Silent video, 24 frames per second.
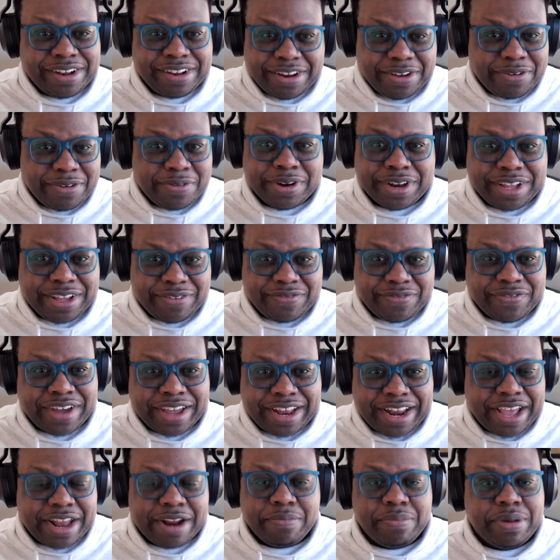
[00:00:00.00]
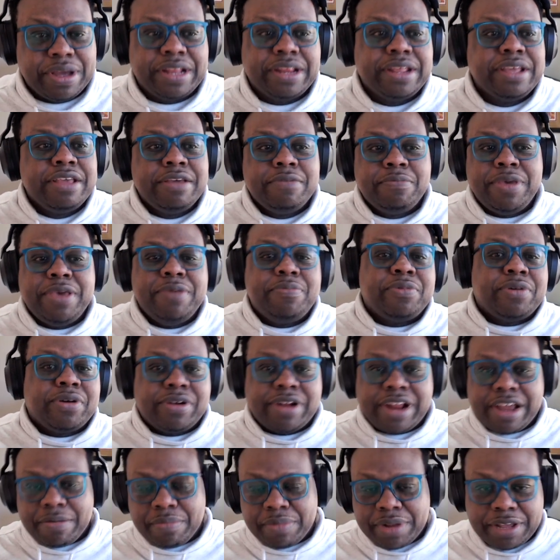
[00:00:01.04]
and no one can find out. But people are
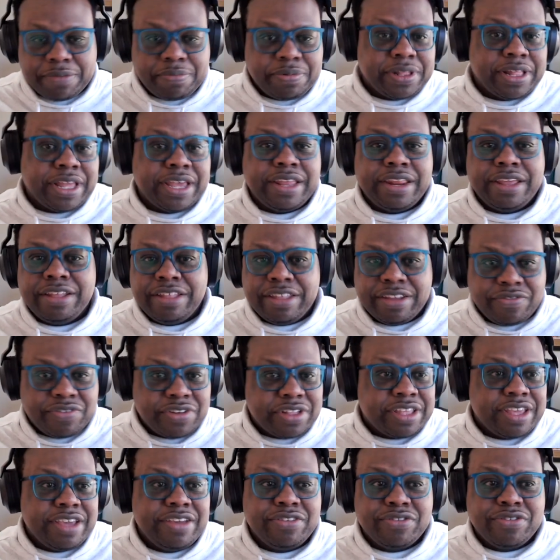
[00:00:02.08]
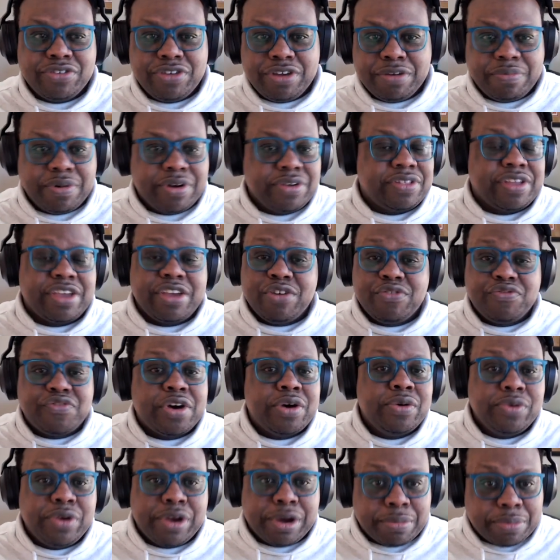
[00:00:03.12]
now manipulating different things on your birthday, your
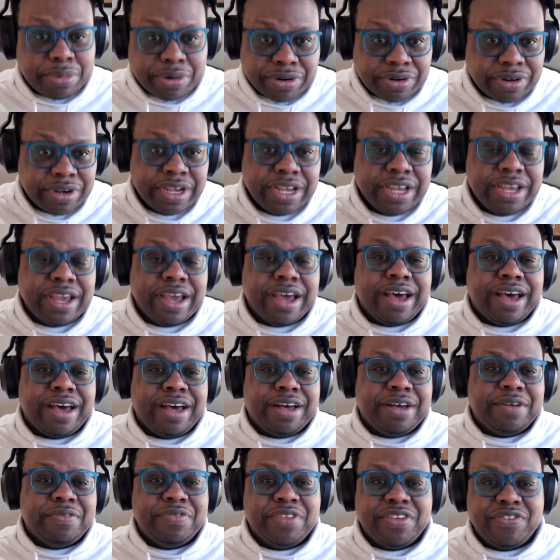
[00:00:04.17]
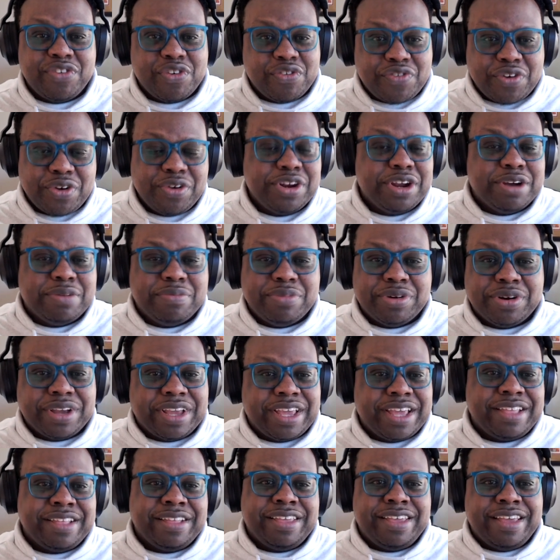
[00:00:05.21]
phone number. Uh, if your phone number
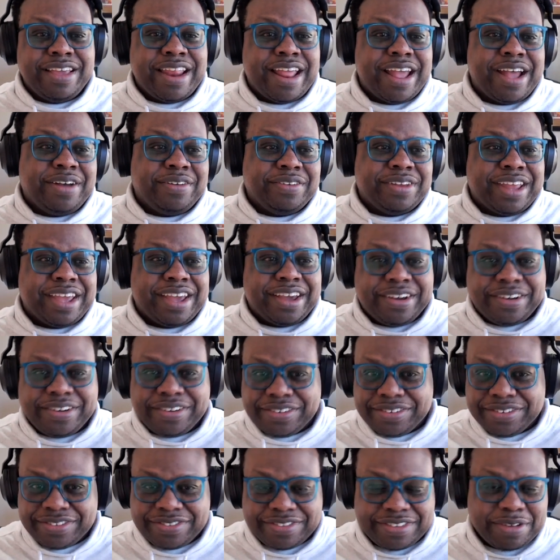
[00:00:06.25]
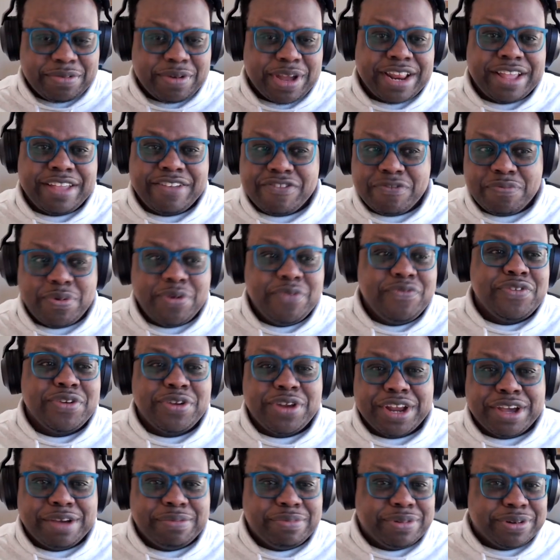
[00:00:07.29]
can get out now, somebody can spoof
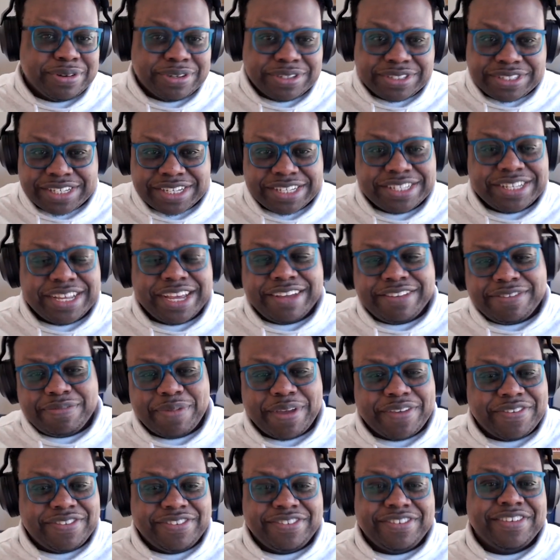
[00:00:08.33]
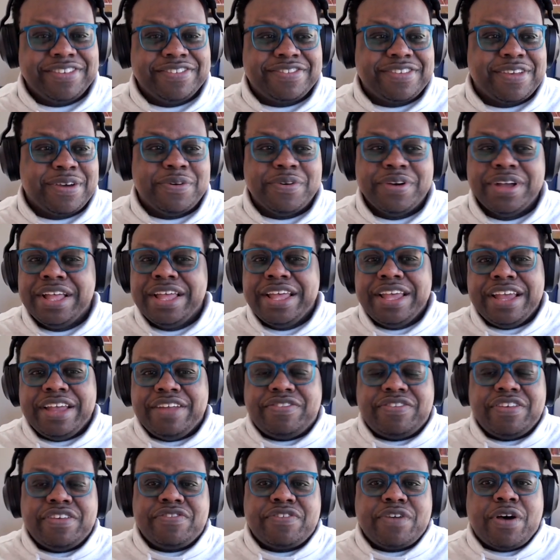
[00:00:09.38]
your number and send text messages. So
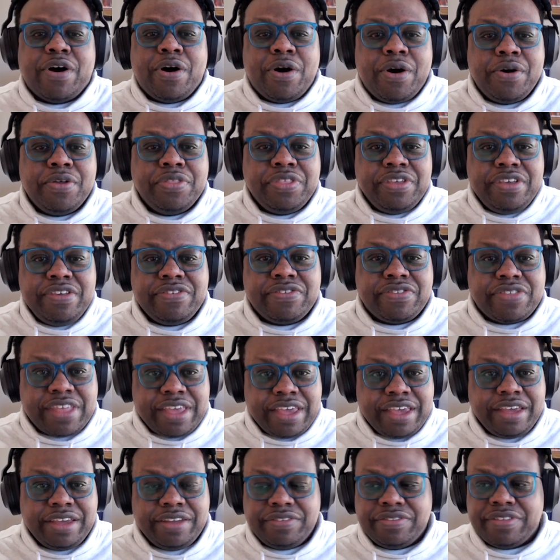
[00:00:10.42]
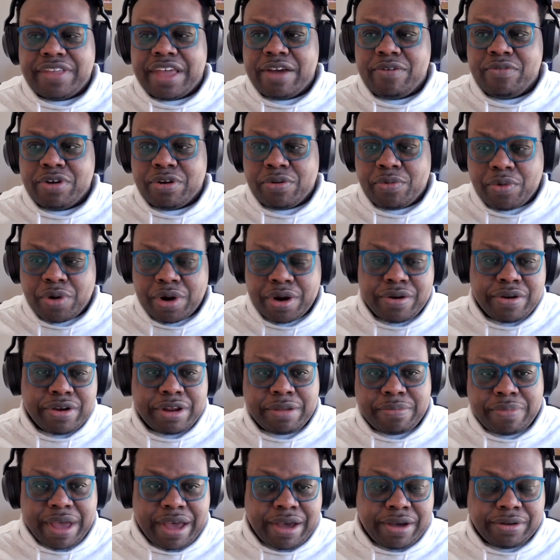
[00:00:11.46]
it's it's all these things that we're worried
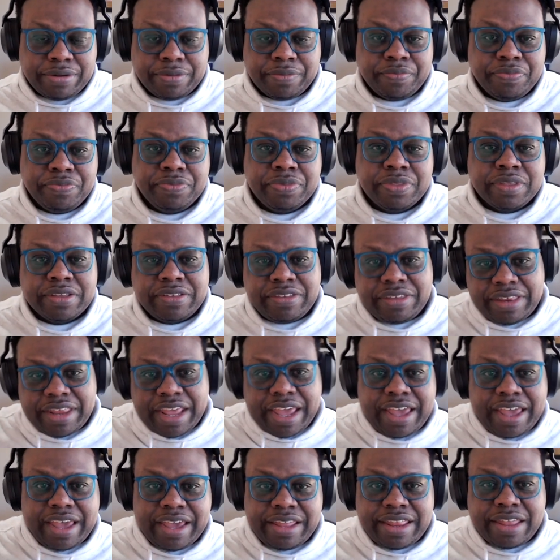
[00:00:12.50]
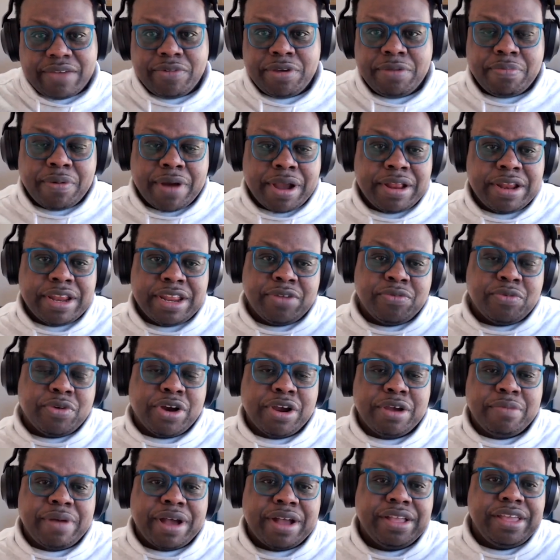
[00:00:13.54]
about today that we didn't
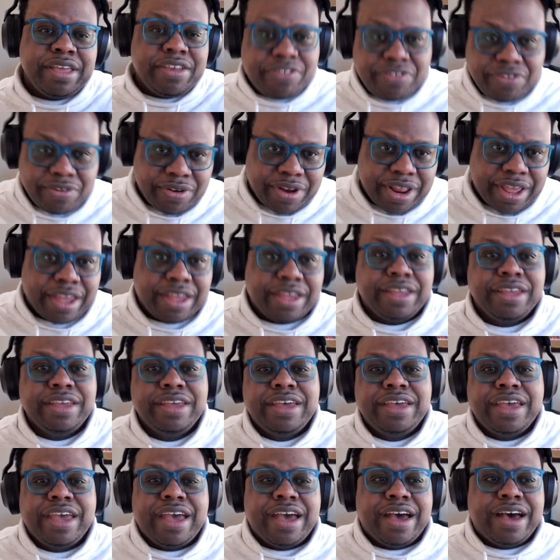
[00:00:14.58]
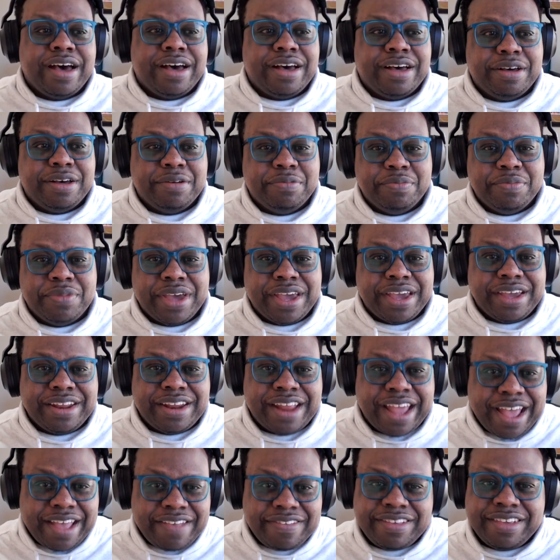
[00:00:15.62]
worry about yesterday. Um,
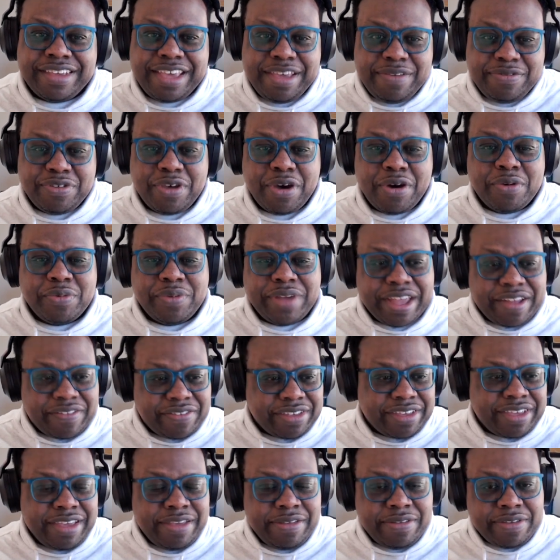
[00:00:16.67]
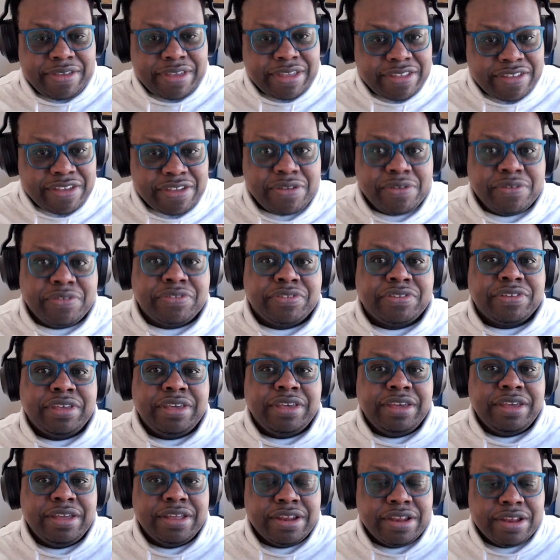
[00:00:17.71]
and as it keeps going, we have to keep
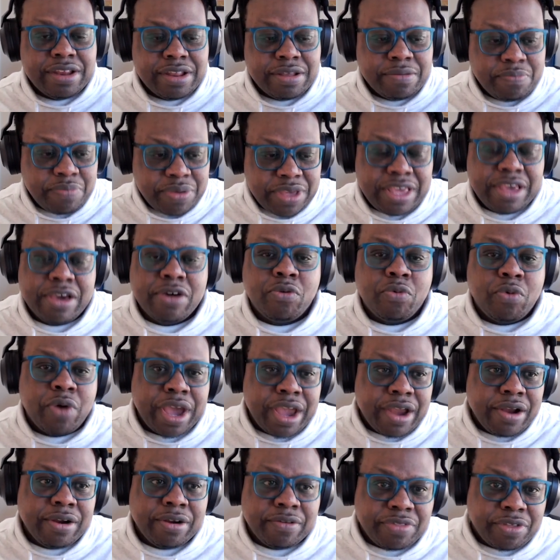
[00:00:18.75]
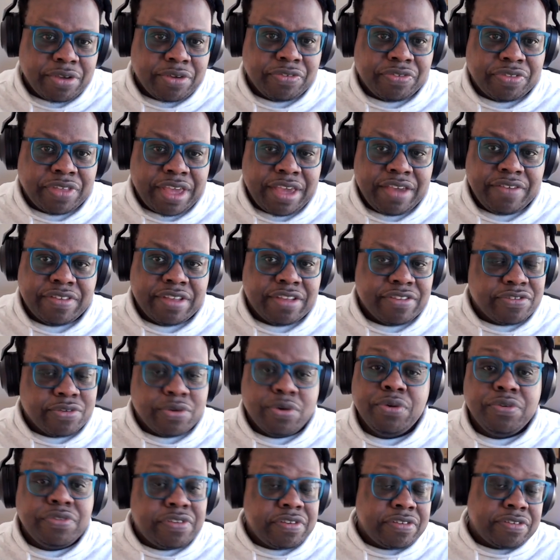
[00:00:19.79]
continuously be aware of those things. And
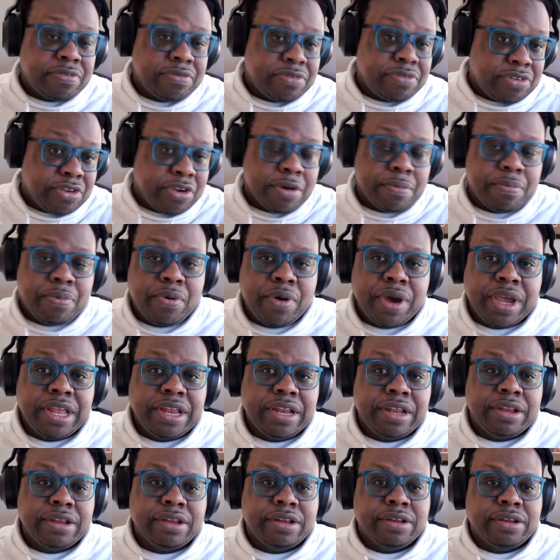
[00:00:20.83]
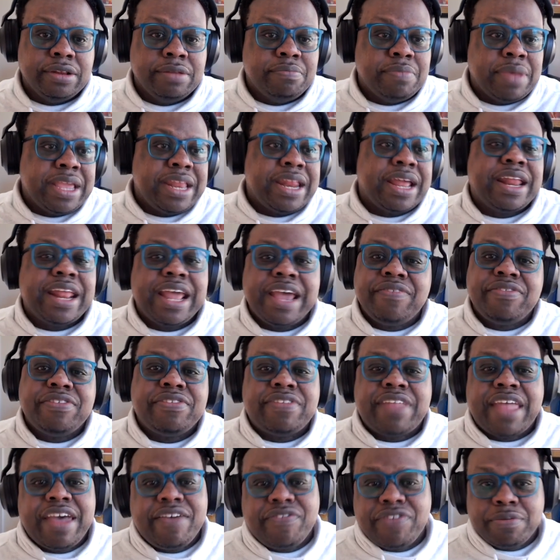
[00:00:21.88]
school systems, to your point, may not have the
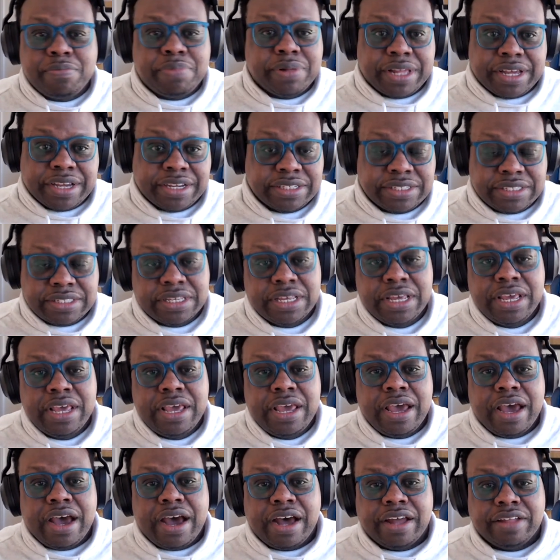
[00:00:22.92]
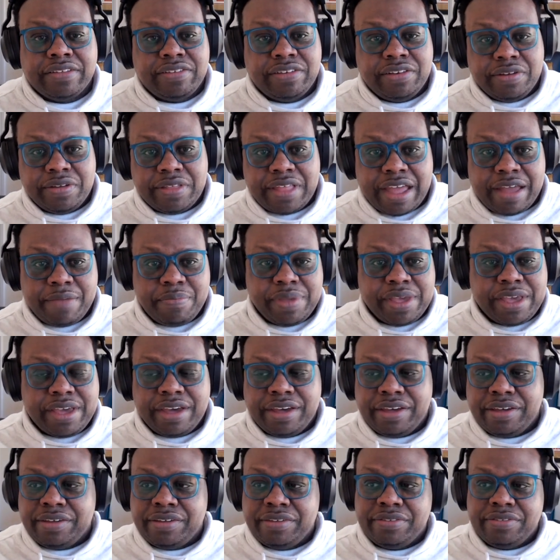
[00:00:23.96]
staff in place uh, to do that
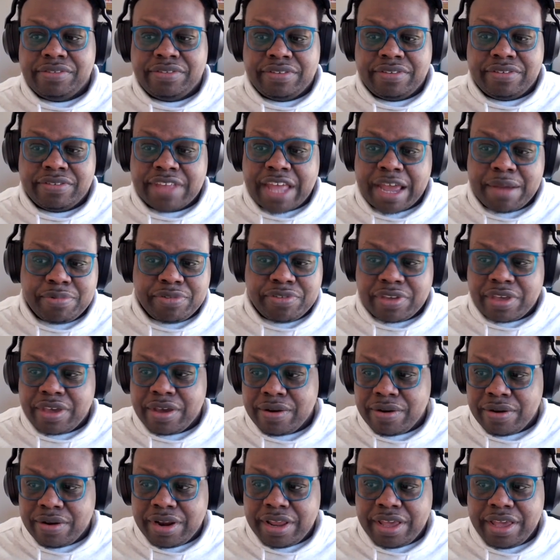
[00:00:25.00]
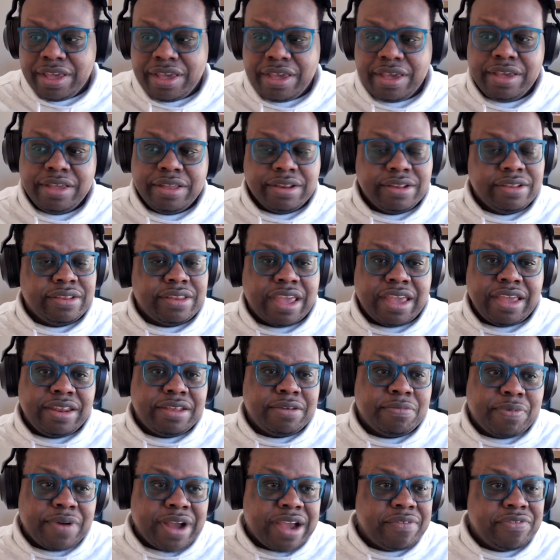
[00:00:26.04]
because cybersecurity,
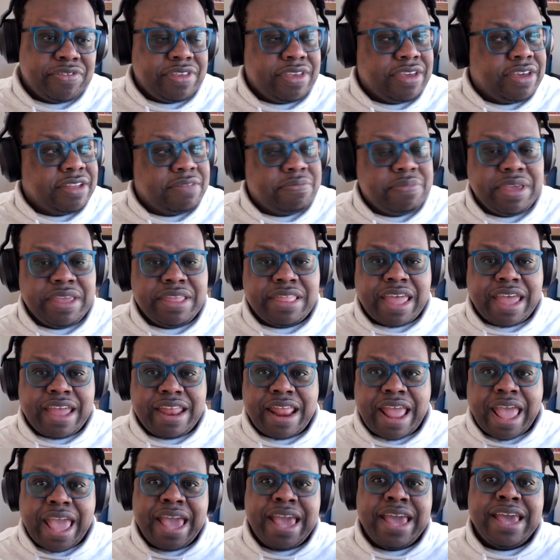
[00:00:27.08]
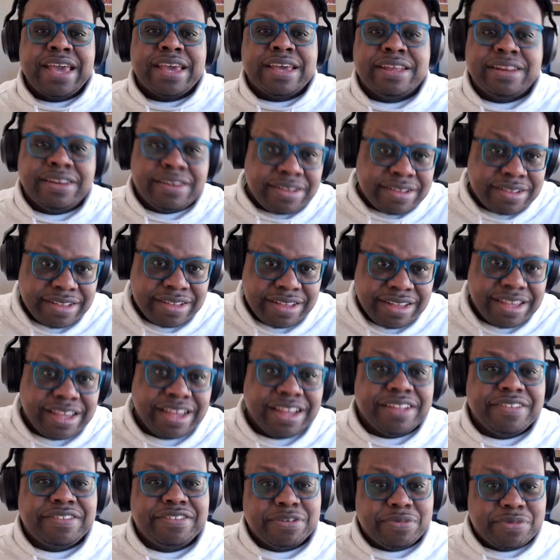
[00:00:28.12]
data privacy could be that and
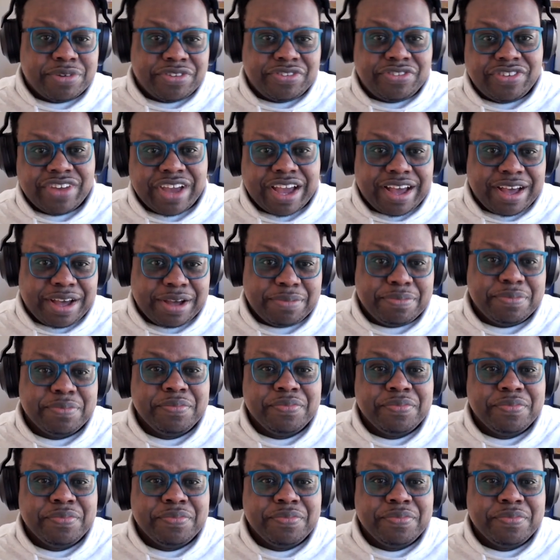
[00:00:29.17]
in someone's job